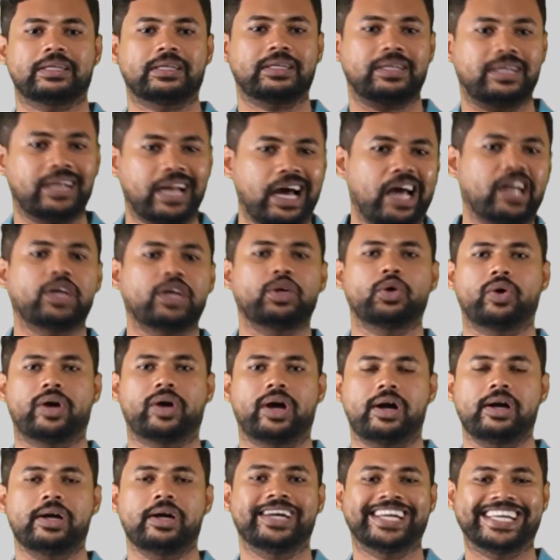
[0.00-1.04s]
Gana
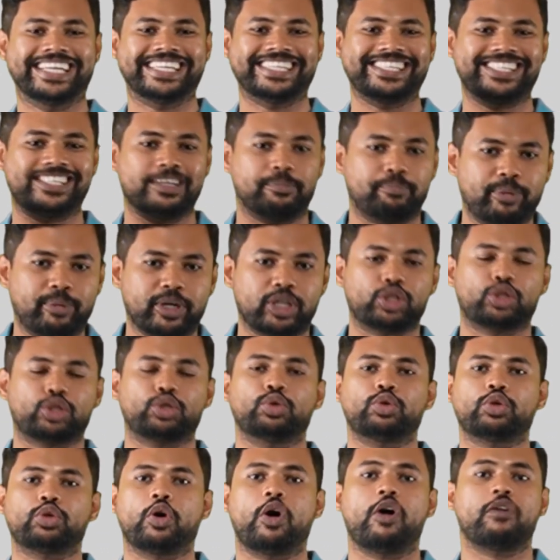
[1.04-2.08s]
Yoga is the
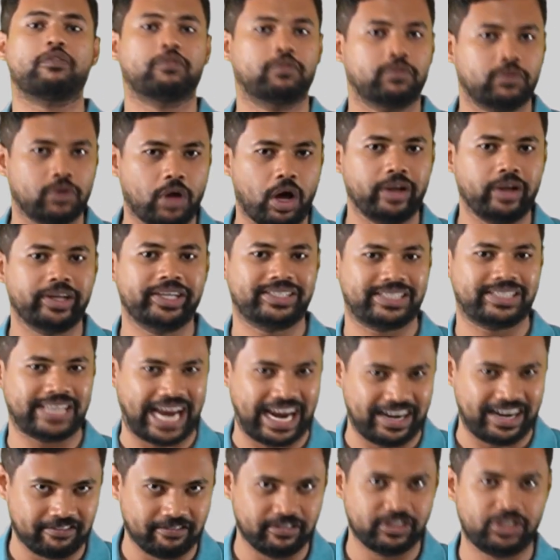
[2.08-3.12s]
pursuit of knowledge
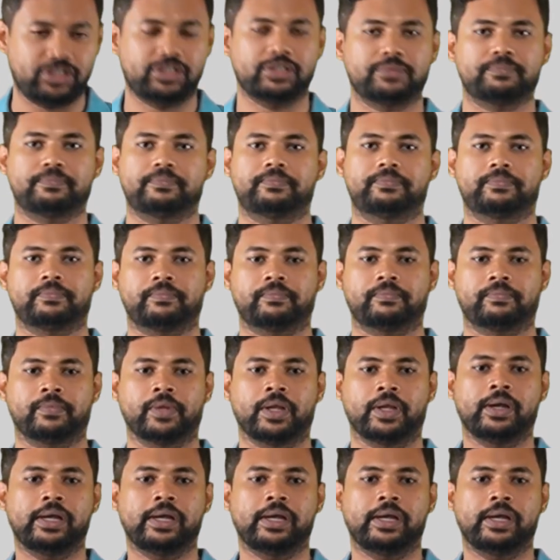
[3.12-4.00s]
and wisdom.